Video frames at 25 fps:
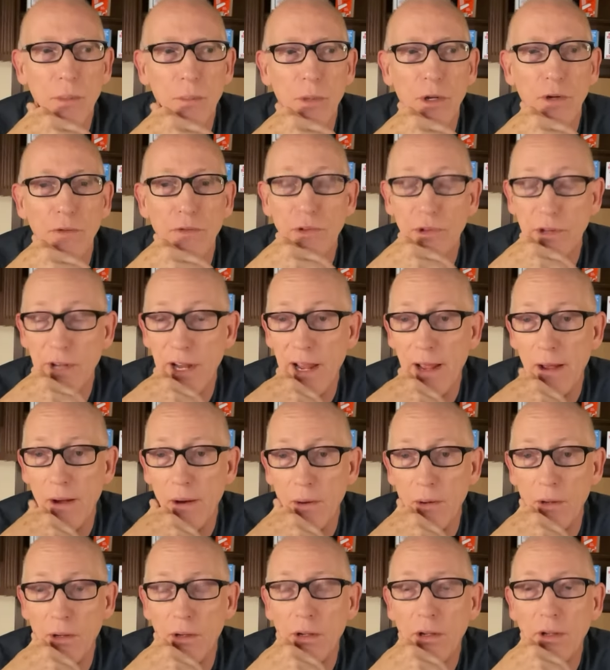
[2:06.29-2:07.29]
But for
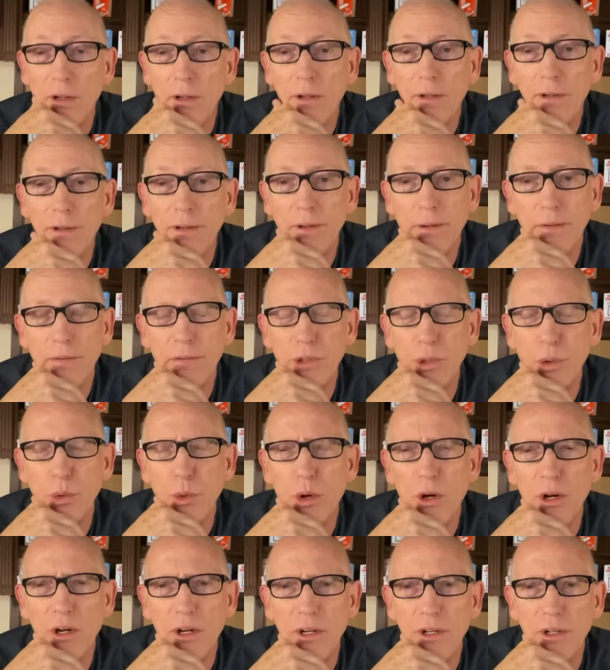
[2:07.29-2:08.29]
now, if you
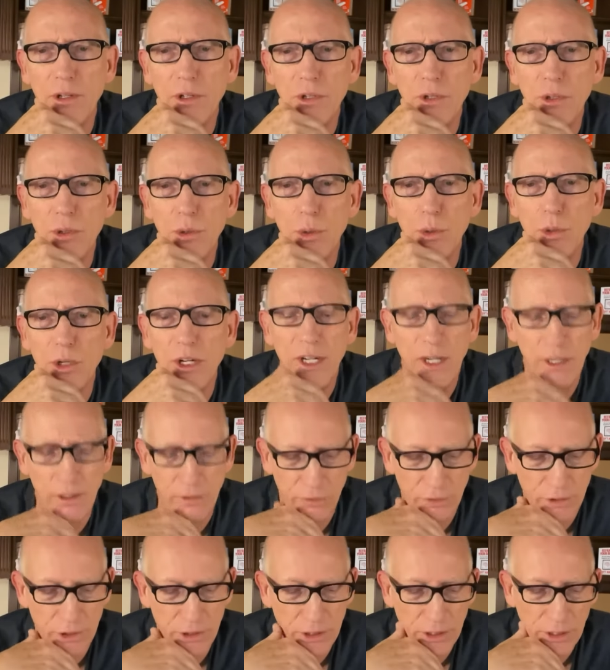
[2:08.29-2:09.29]
wanted to
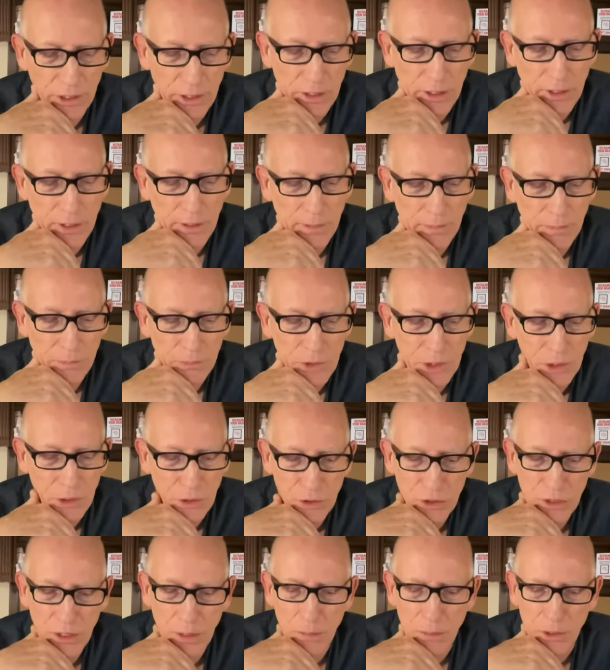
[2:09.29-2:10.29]
gift
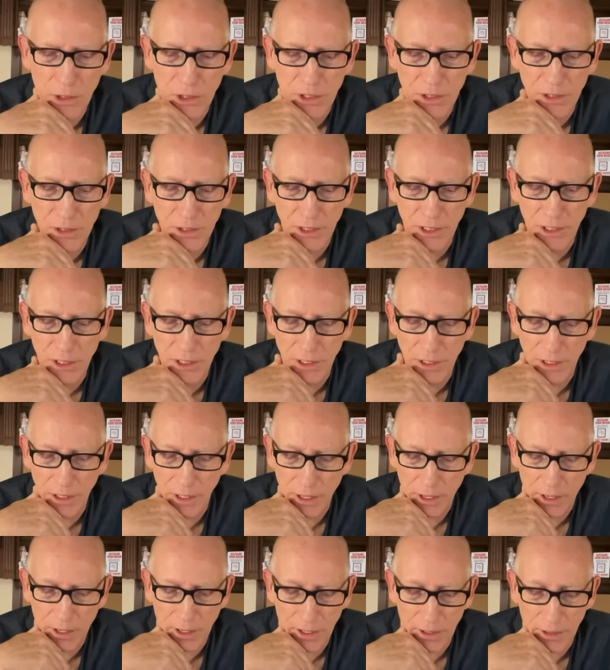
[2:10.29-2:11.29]
somebody
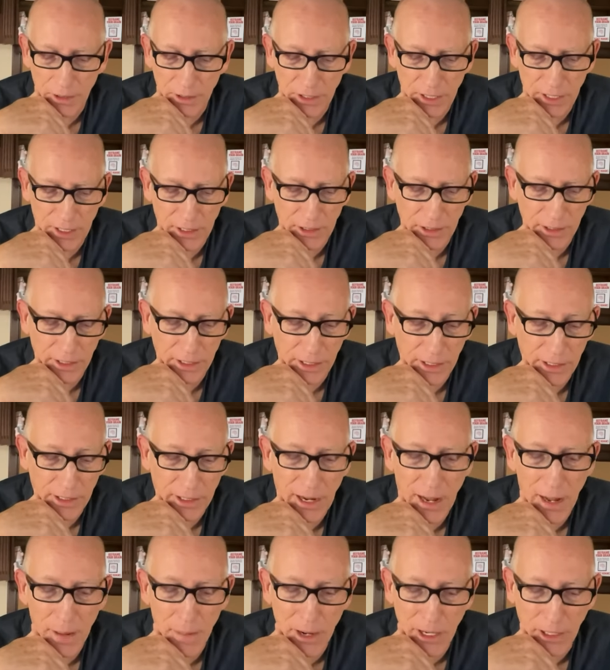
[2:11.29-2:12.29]
the daily
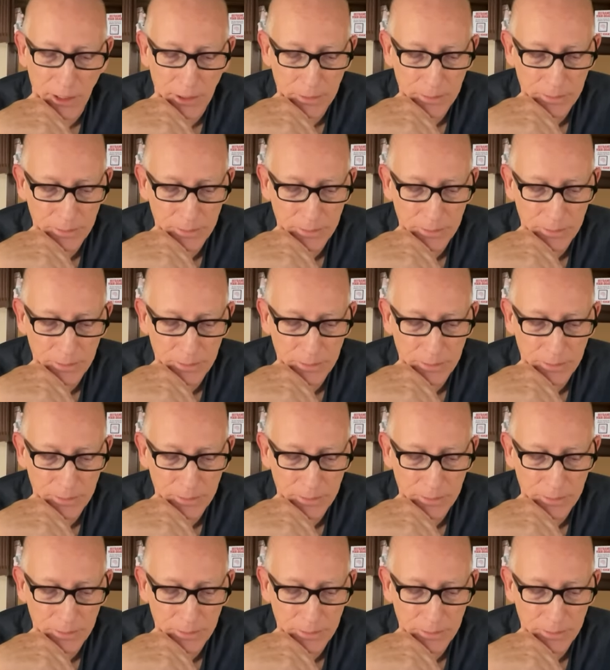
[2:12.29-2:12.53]
comic,